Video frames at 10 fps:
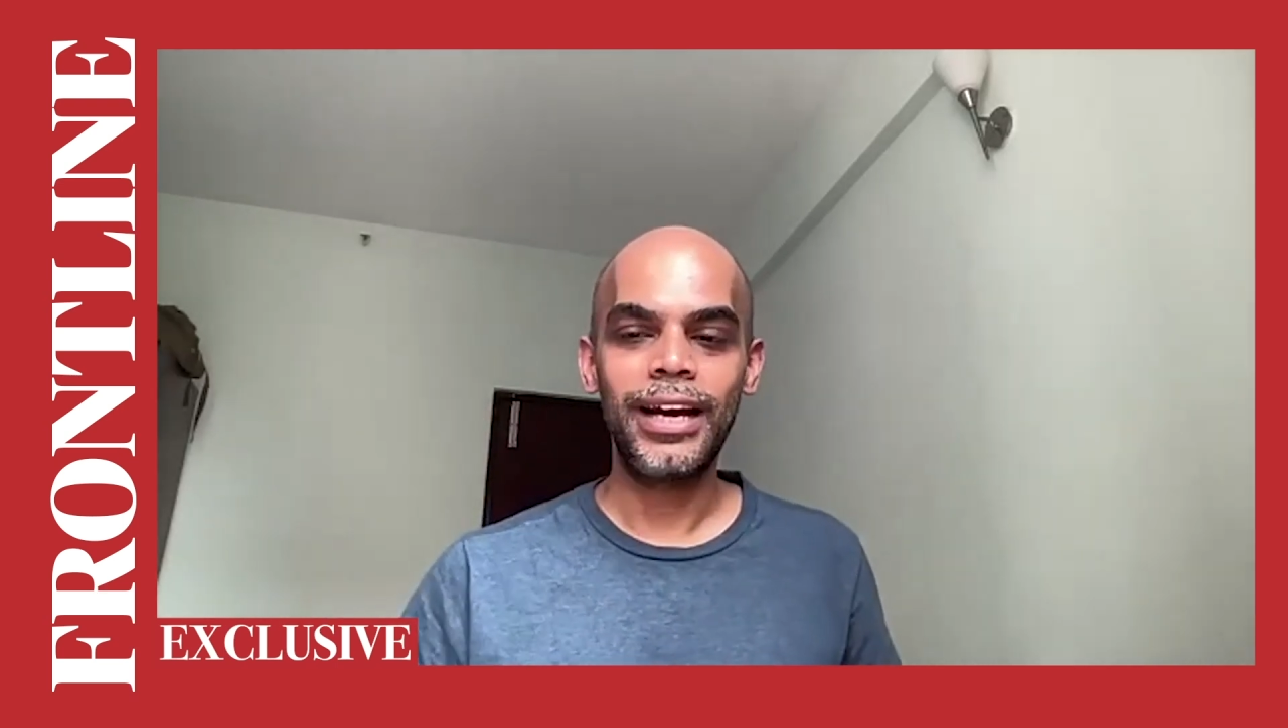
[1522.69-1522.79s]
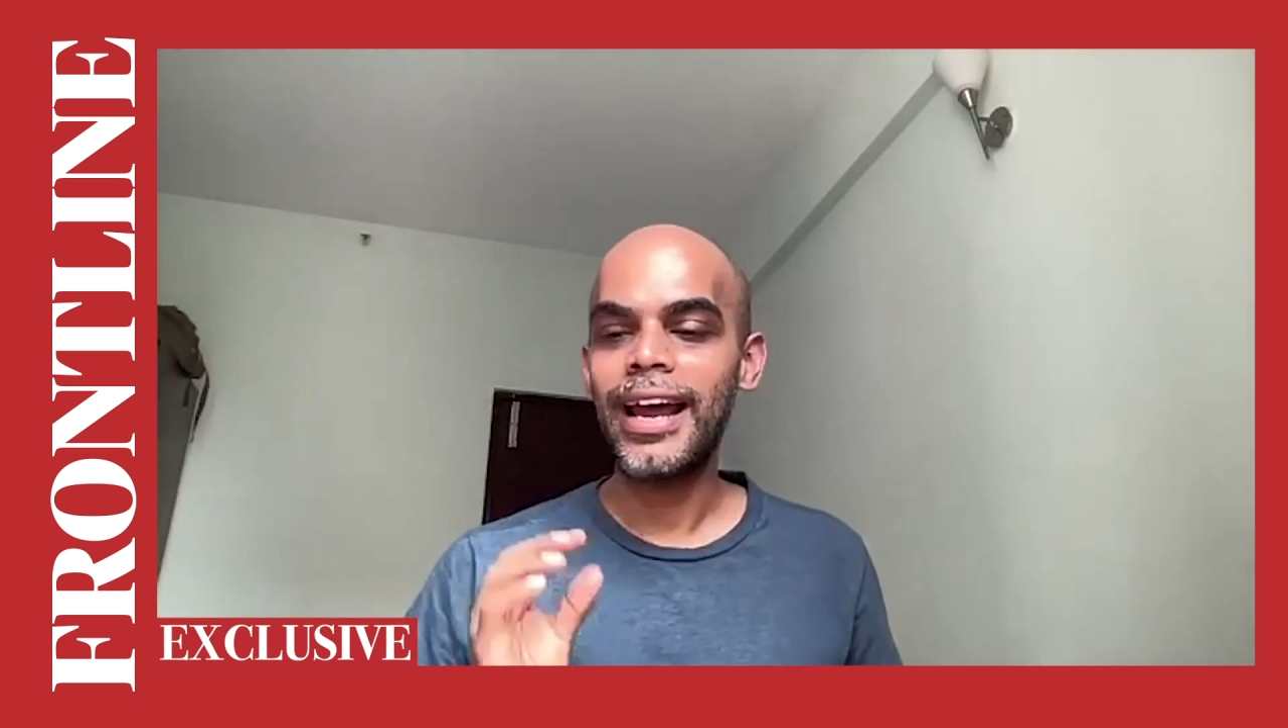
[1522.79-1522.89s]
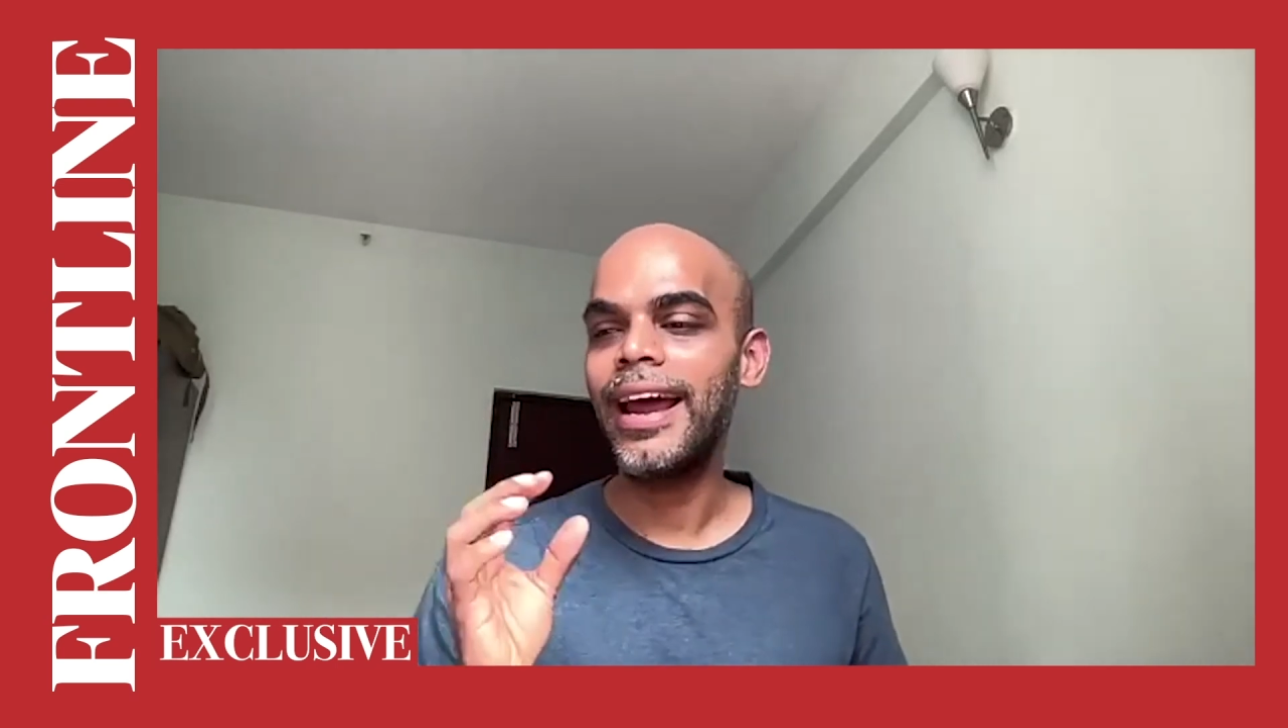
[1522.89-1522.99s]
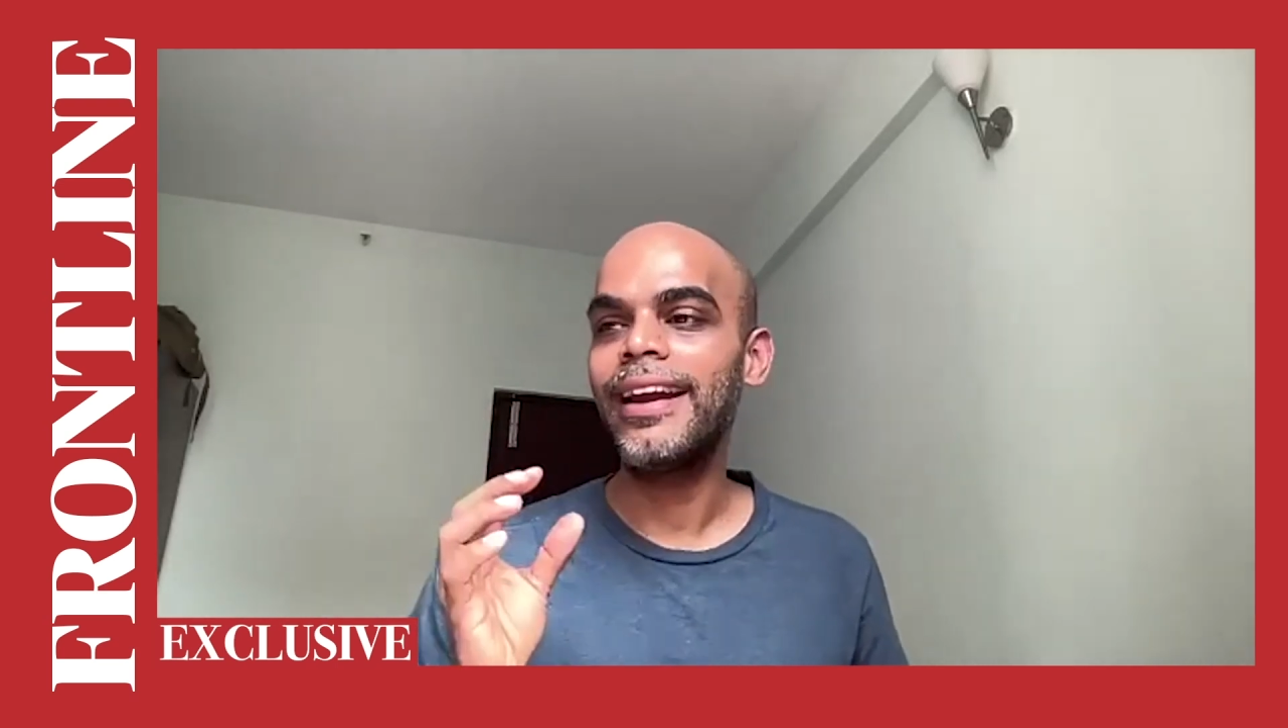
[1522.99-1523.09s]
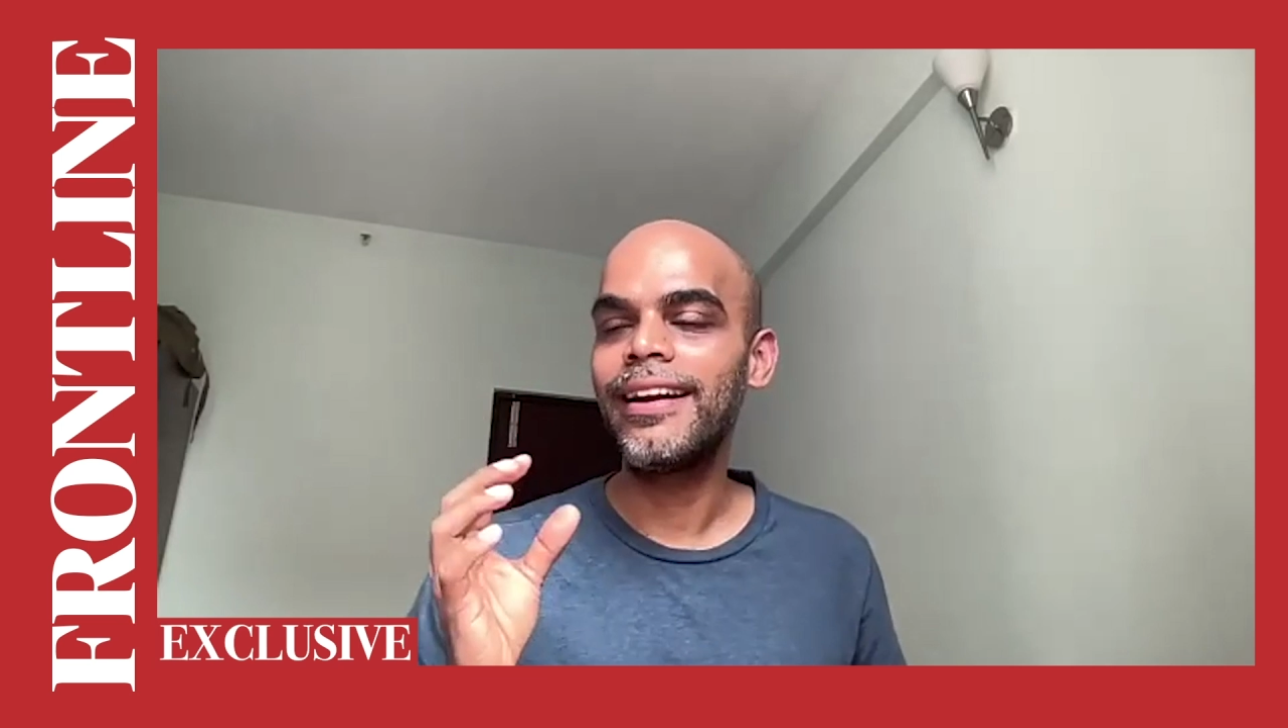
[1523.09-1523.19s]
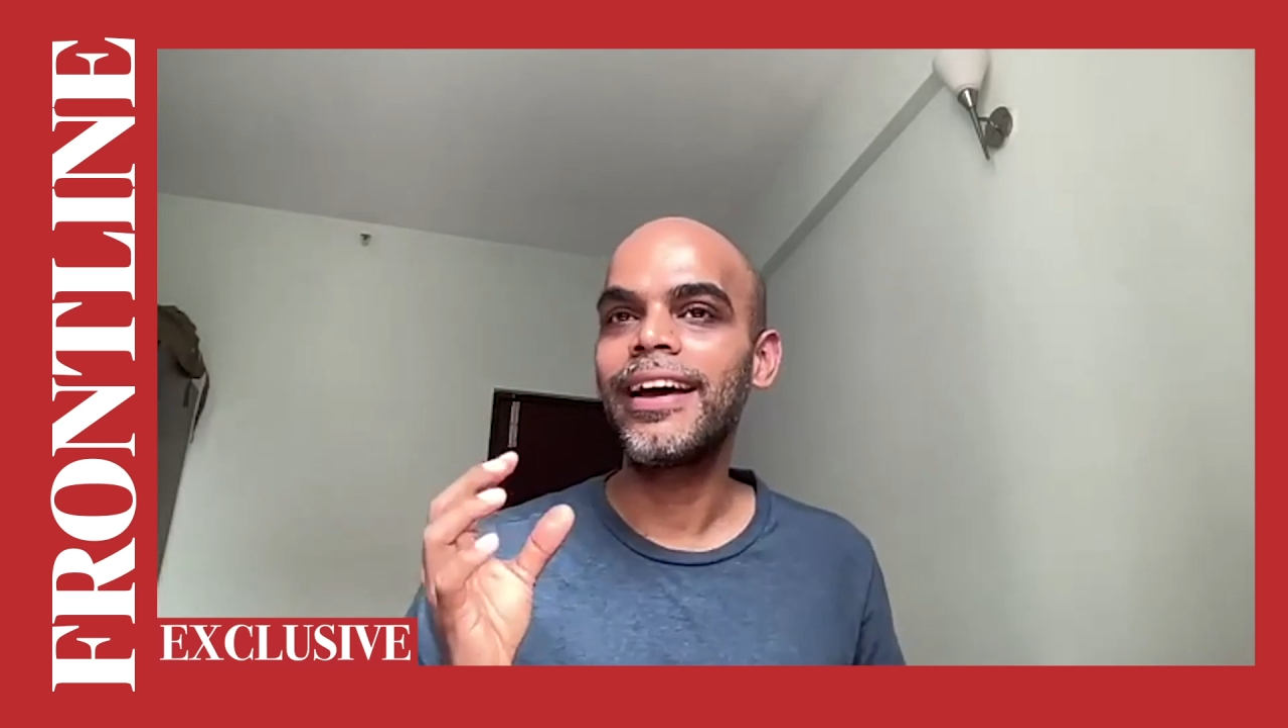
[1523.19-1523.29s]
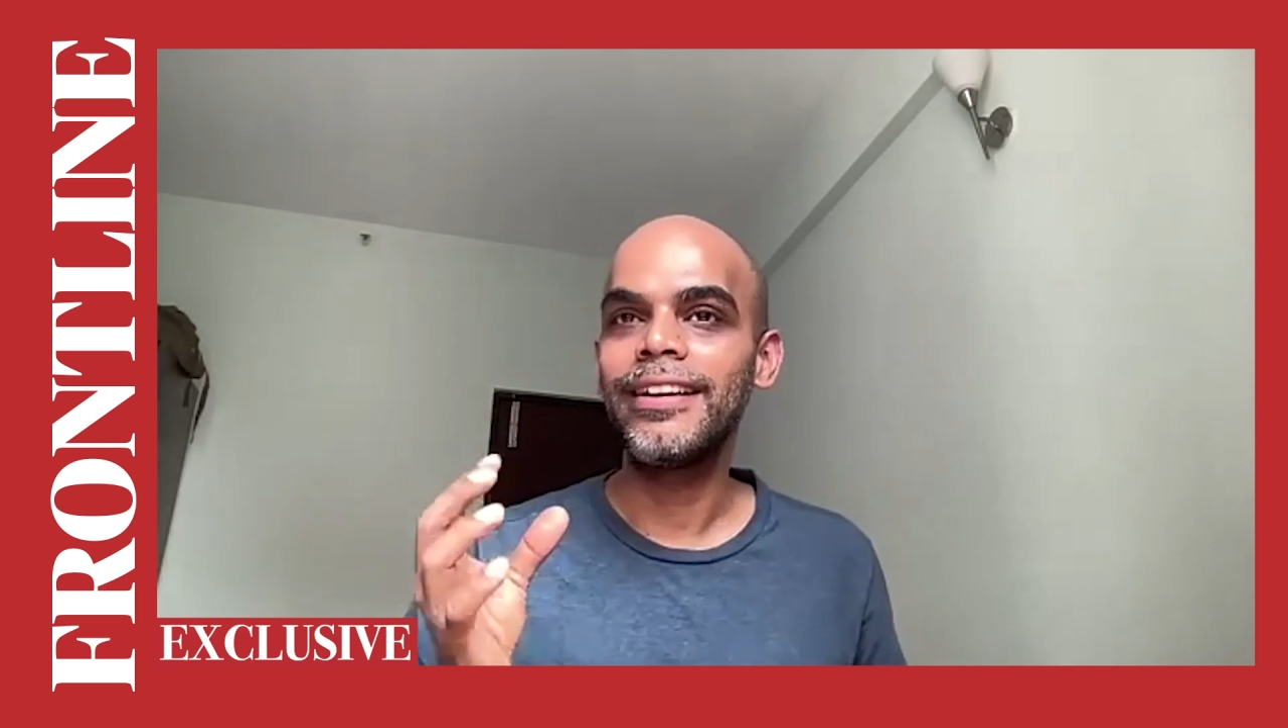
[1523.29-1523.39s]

And